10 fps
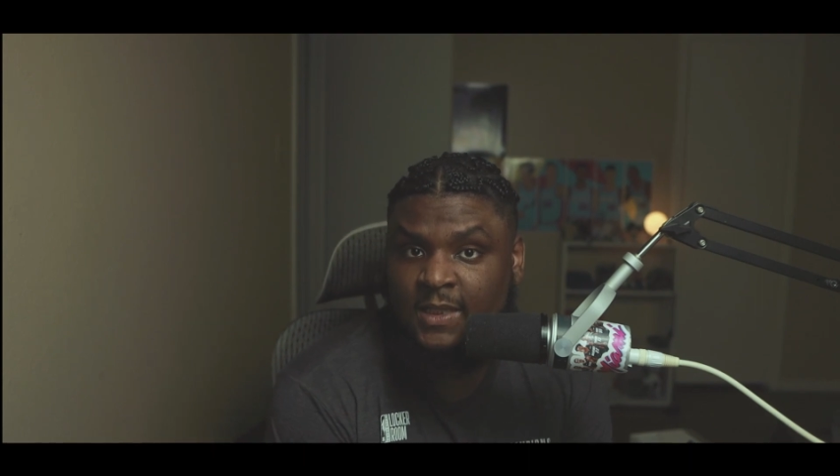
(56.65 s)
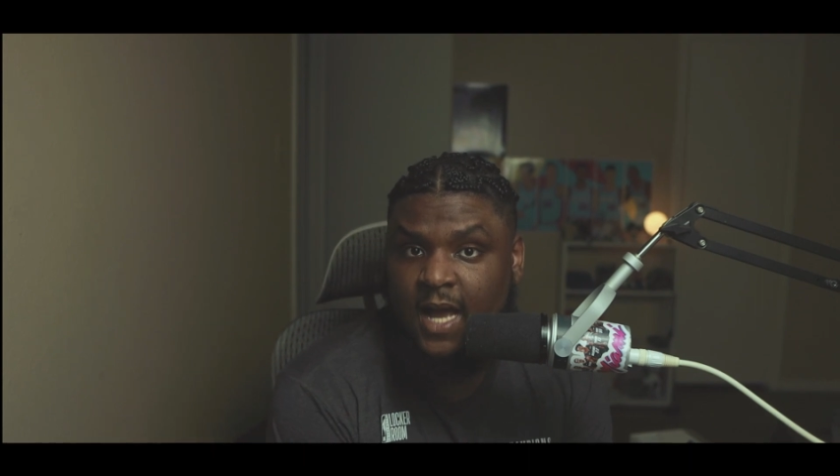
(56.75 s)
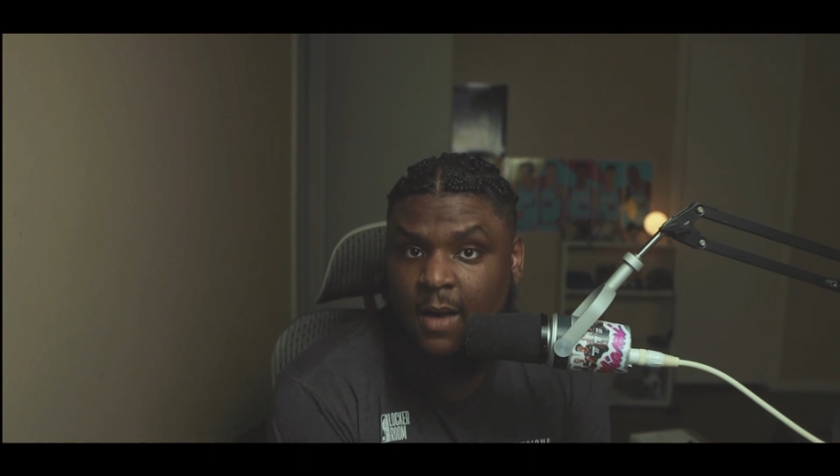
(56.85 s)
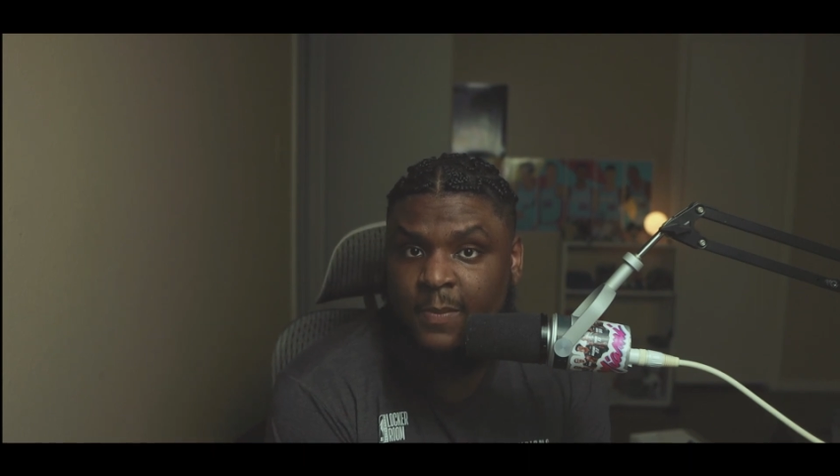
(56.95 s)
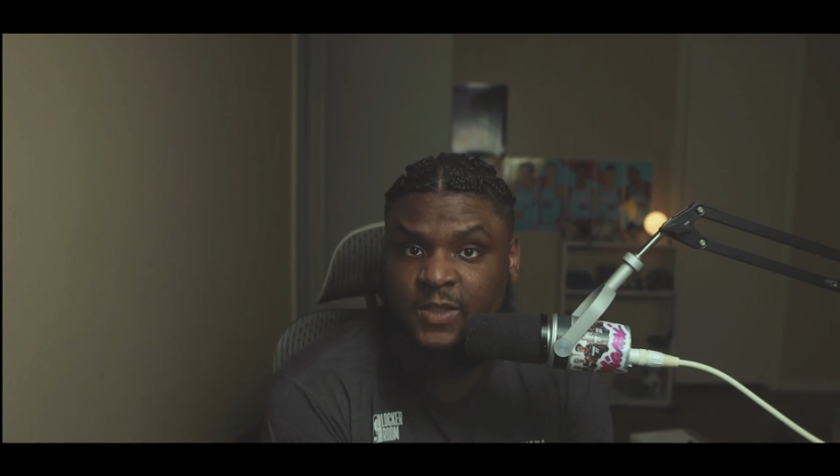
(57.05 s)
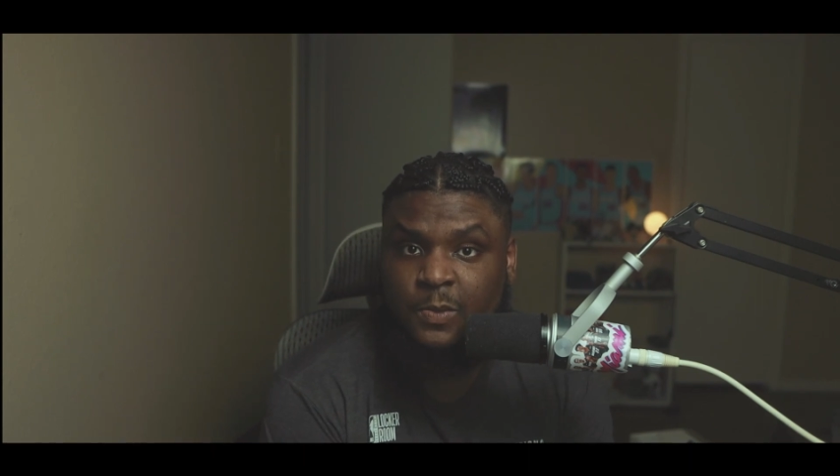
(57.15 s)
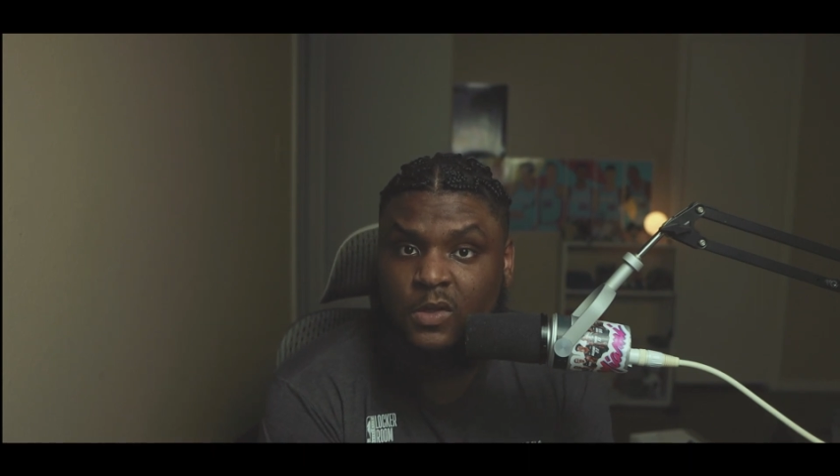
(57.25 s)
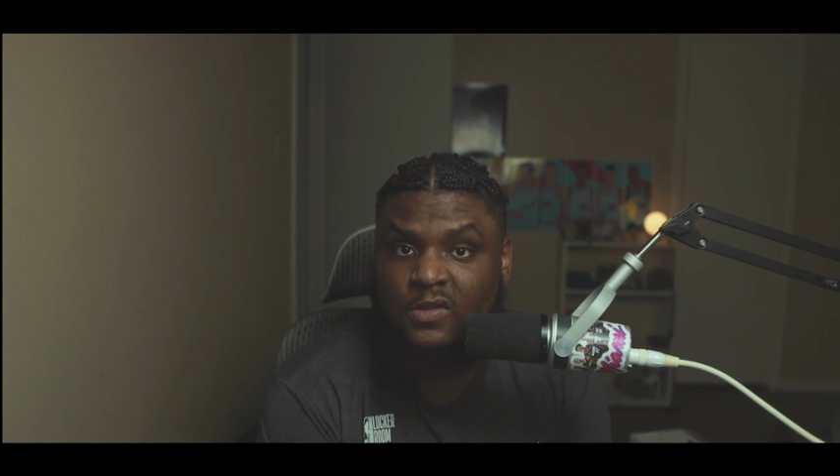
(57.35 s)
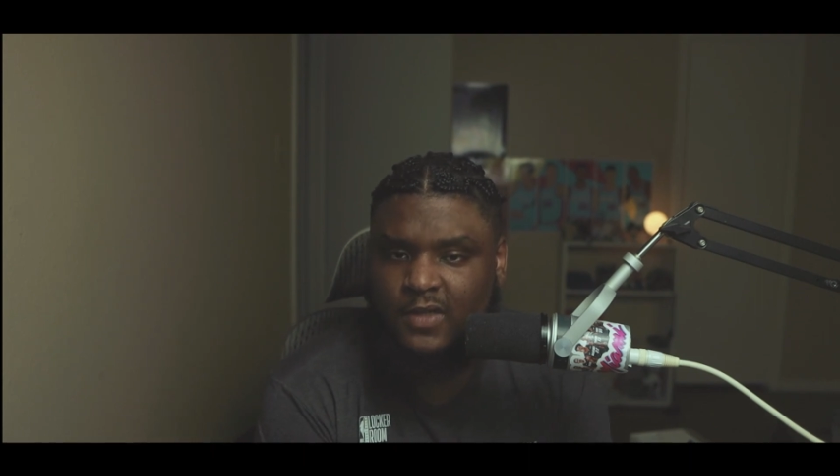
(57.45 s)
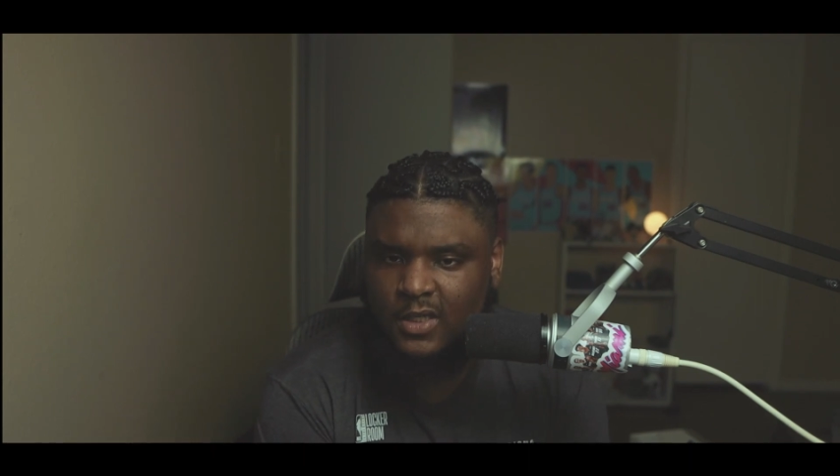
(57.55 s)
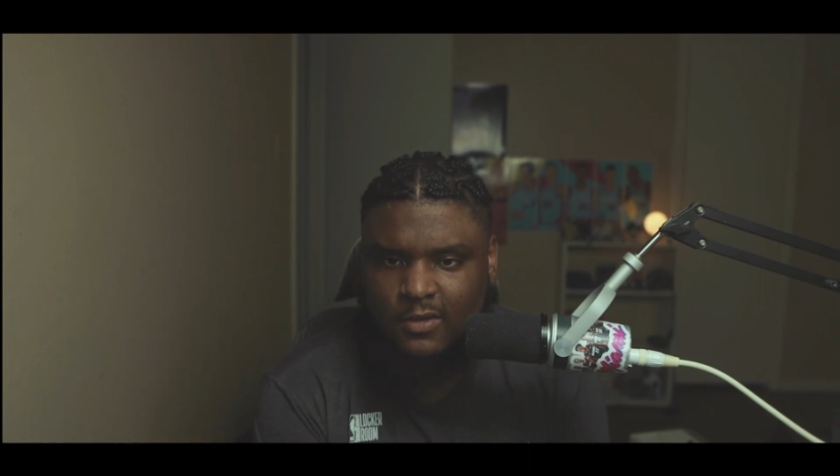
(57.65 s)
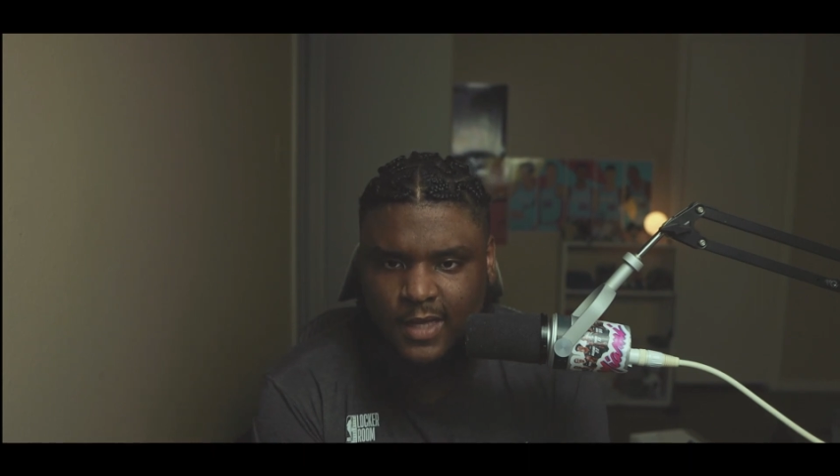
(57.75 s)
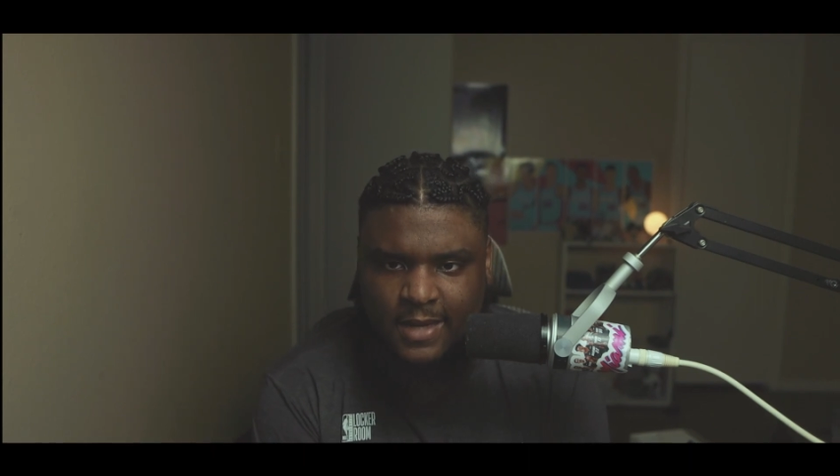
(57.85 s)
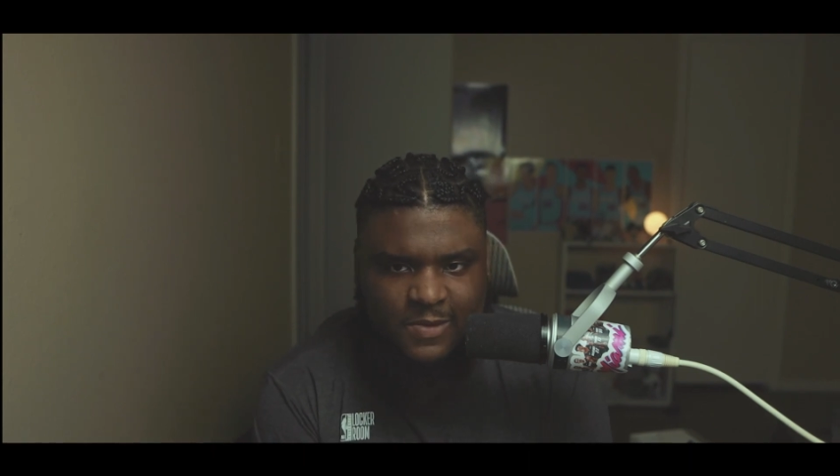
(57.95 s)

combat sports video games,